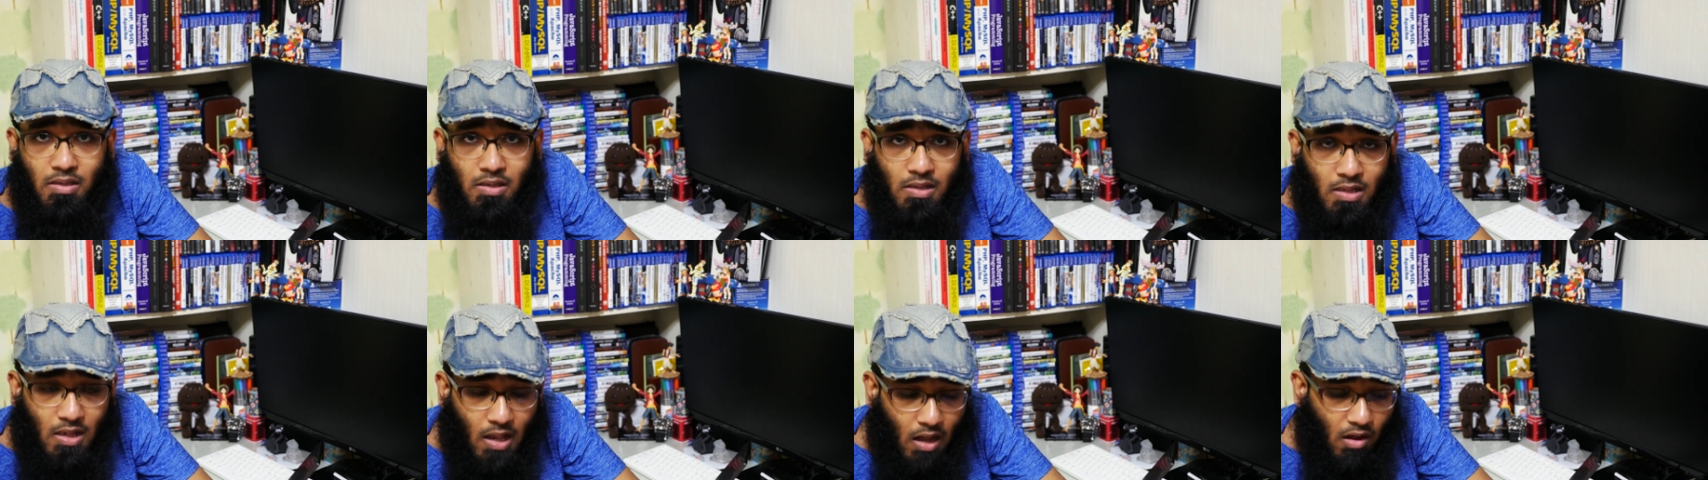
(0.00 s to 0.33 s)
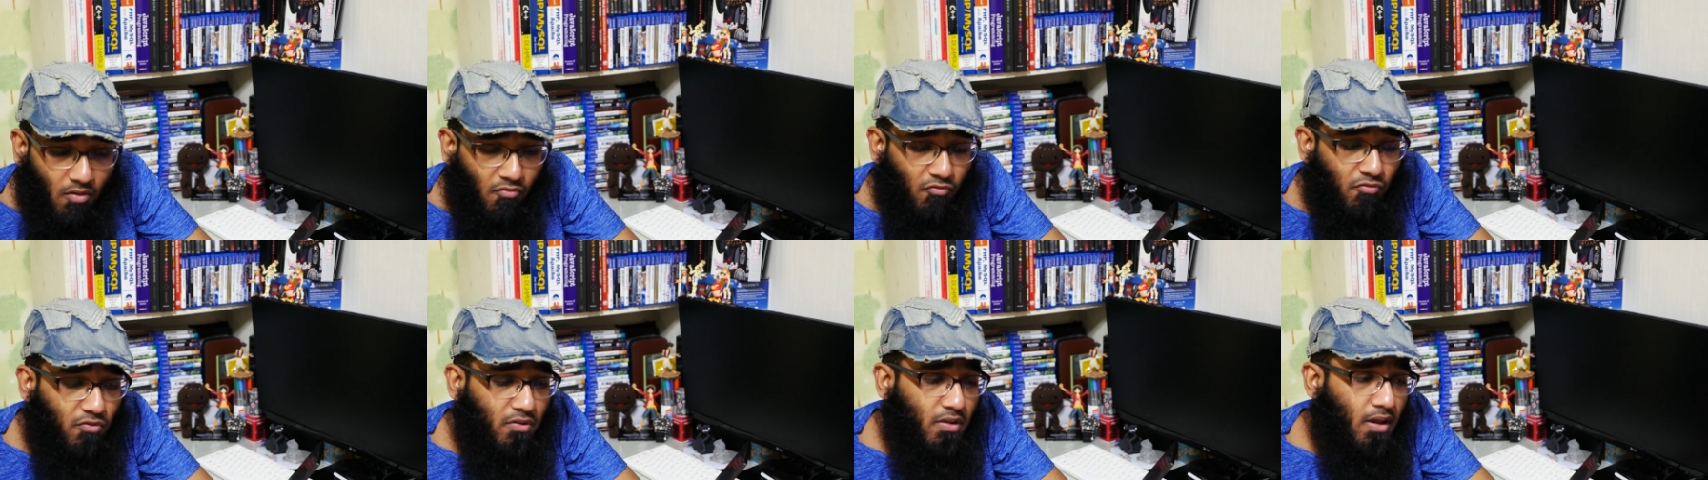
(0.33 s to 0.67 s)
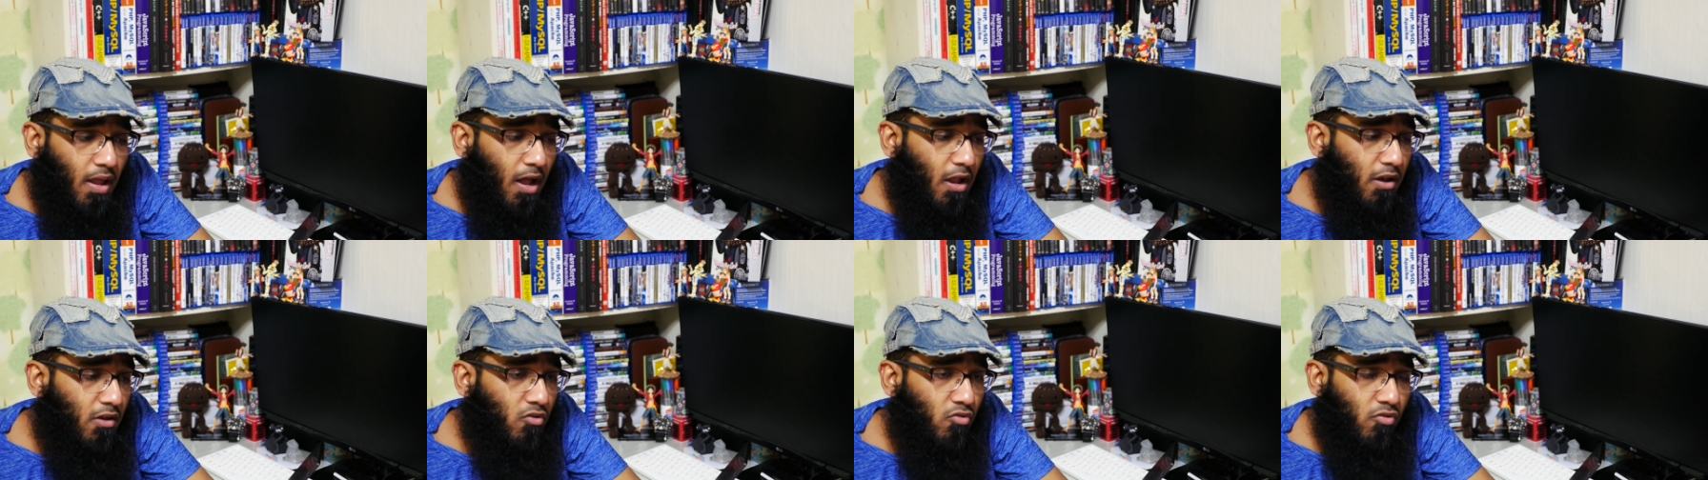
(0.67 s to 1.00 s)
love
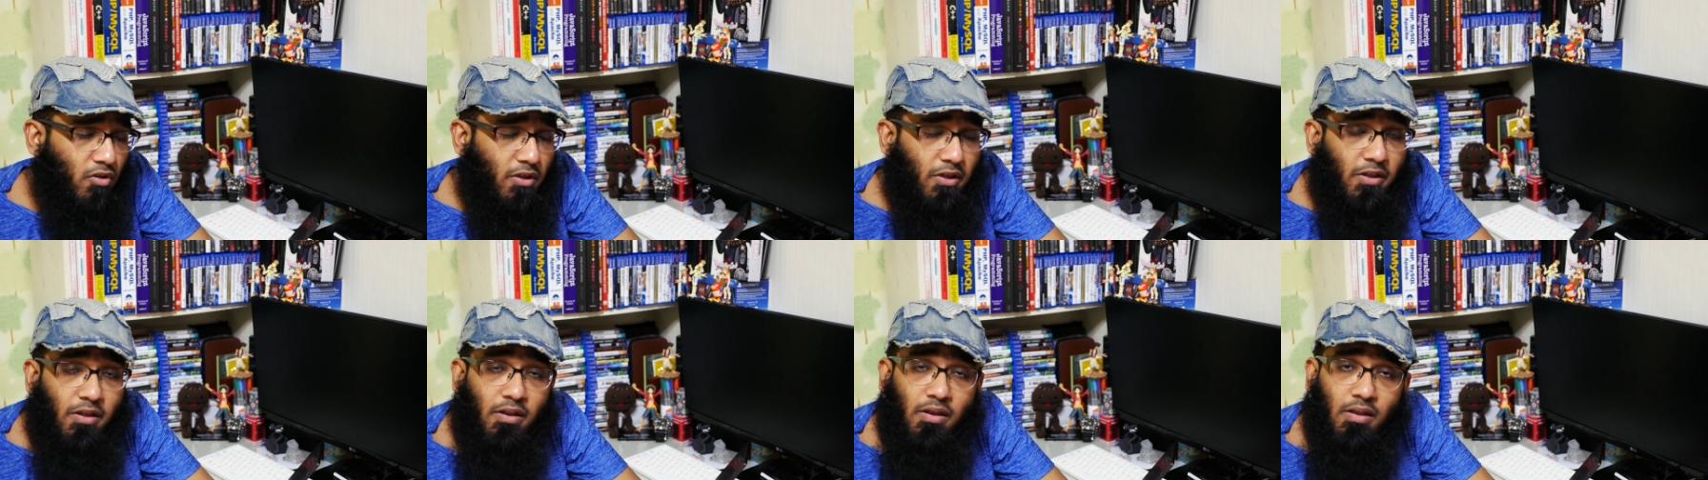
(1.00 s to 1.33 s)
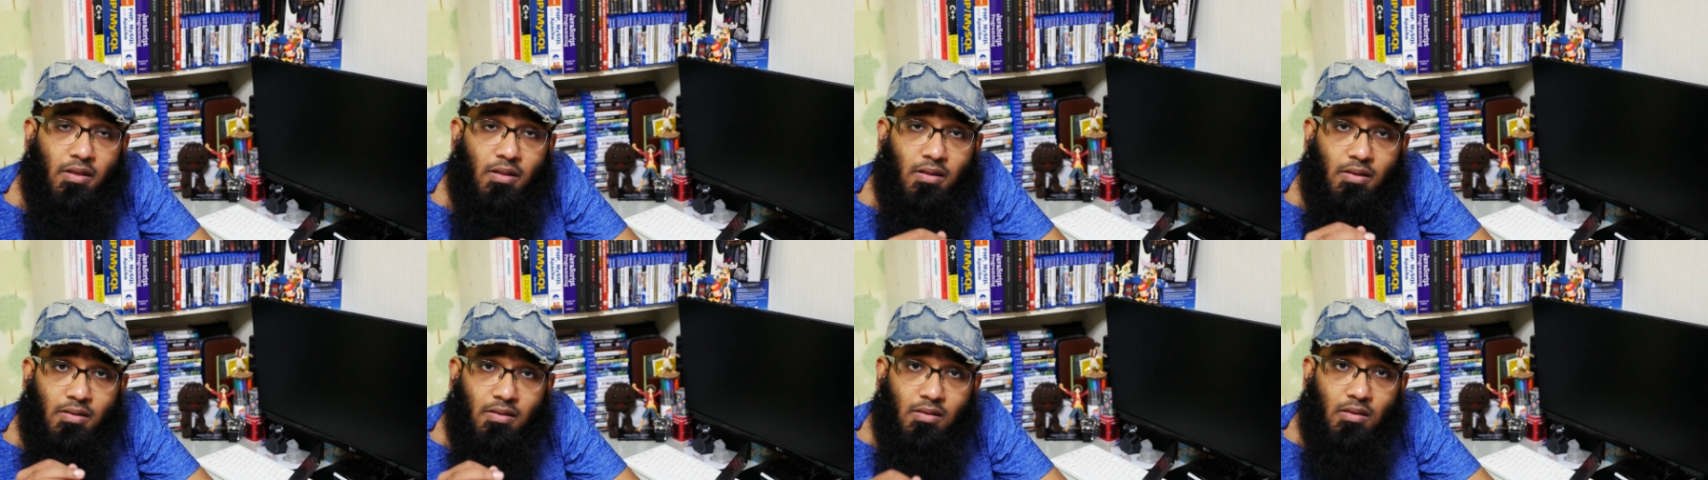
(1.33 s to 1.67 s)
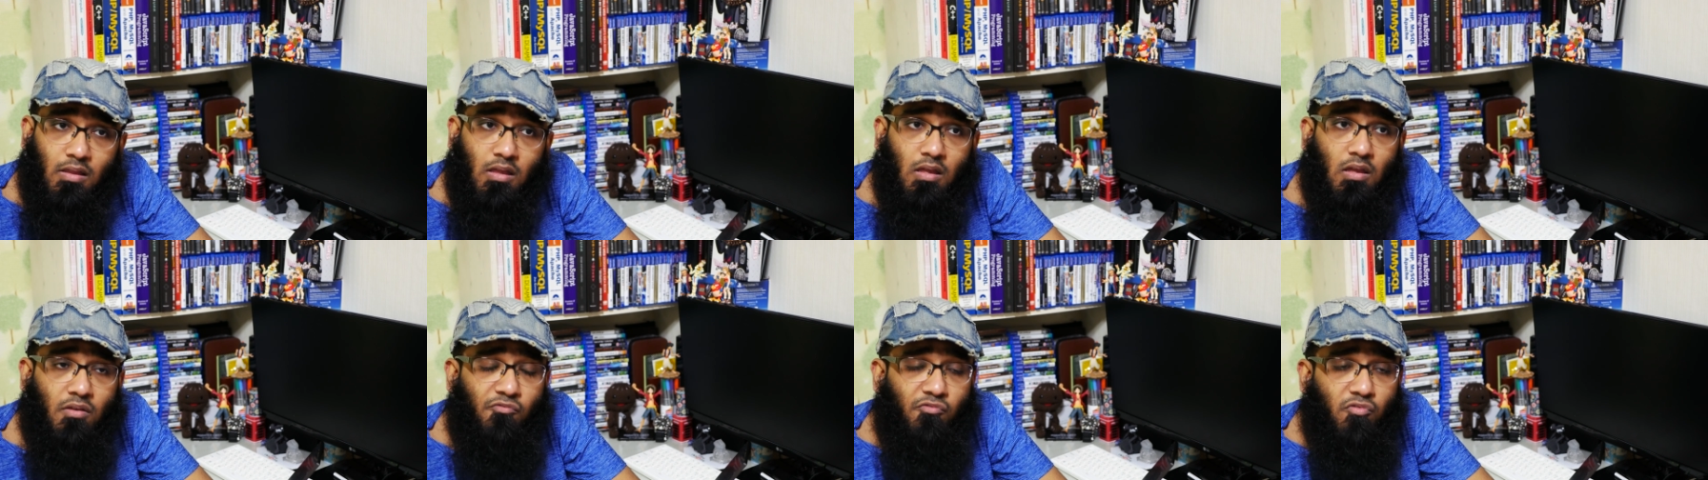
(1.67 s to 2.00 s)
nano degree
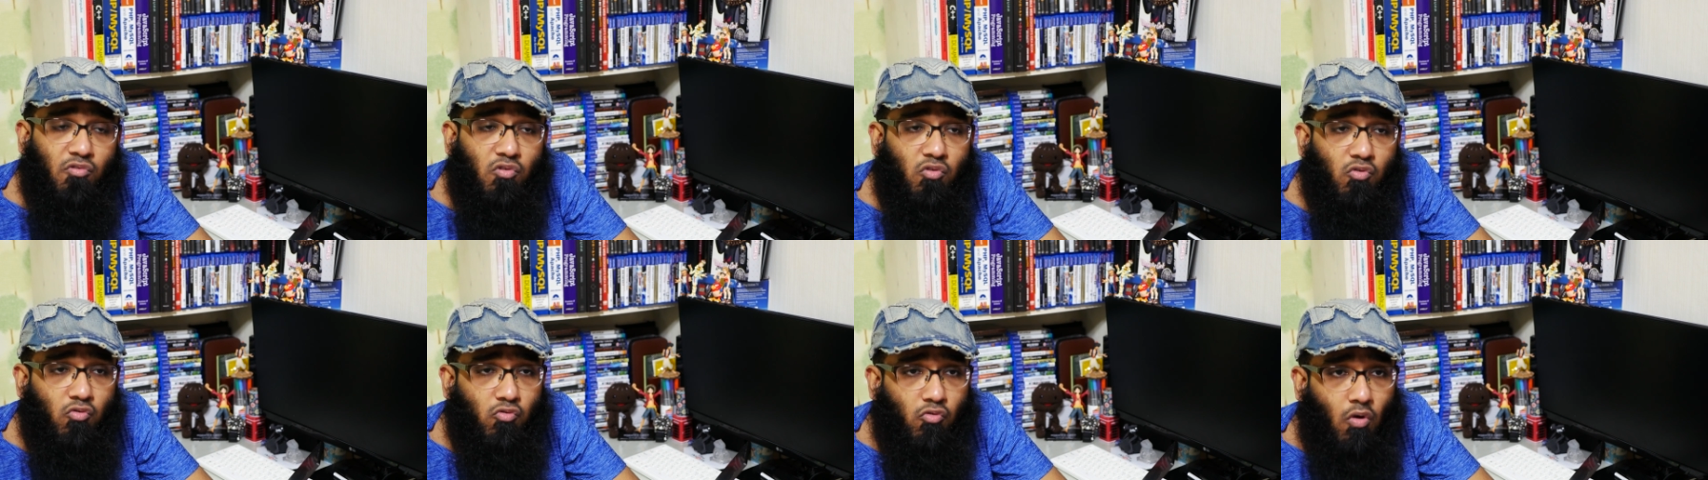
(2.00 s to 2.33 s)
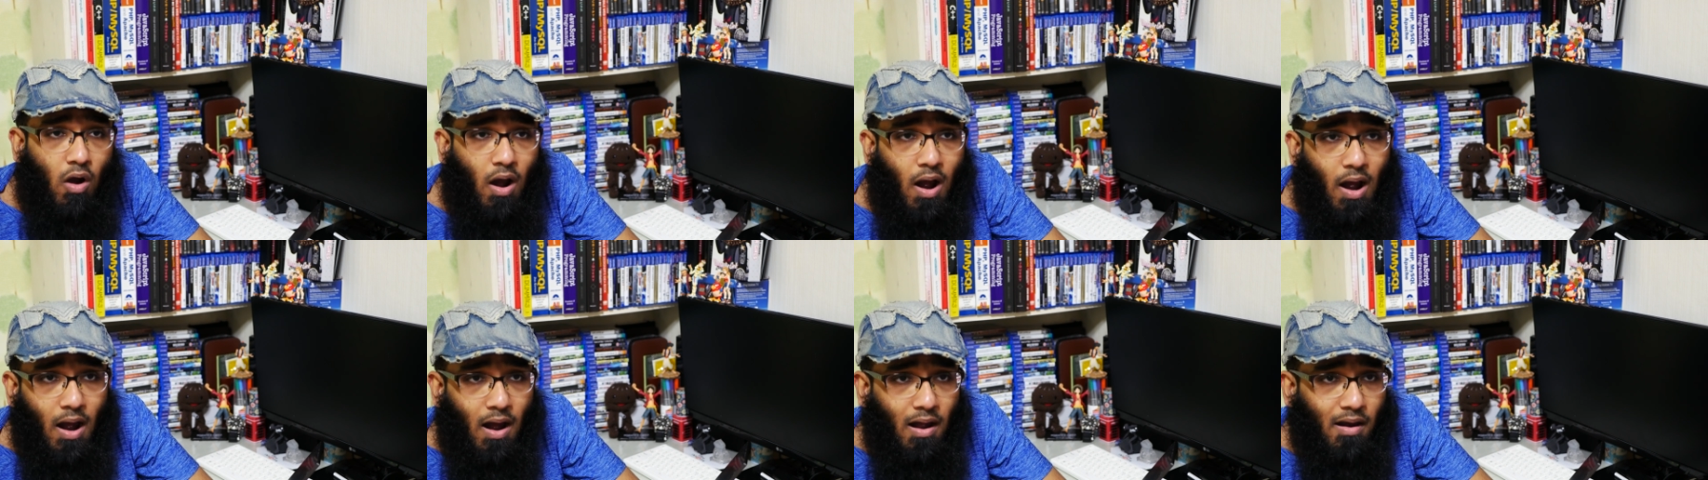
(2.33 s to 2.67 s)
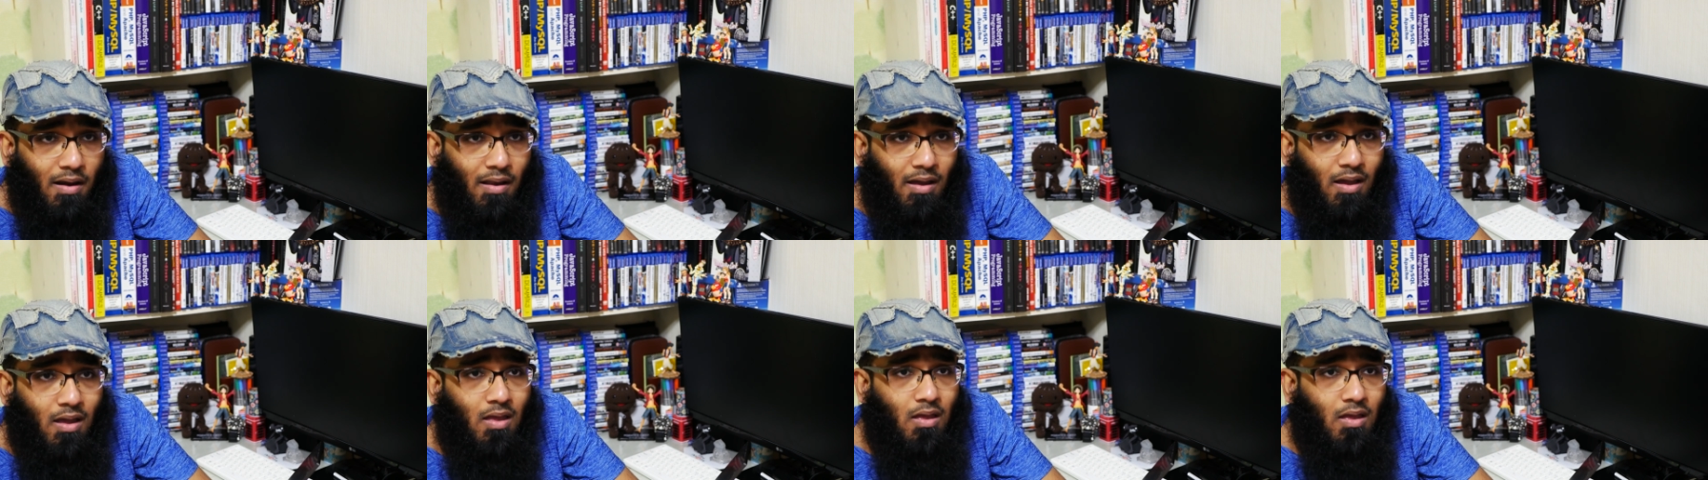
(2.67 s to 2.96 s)
if you are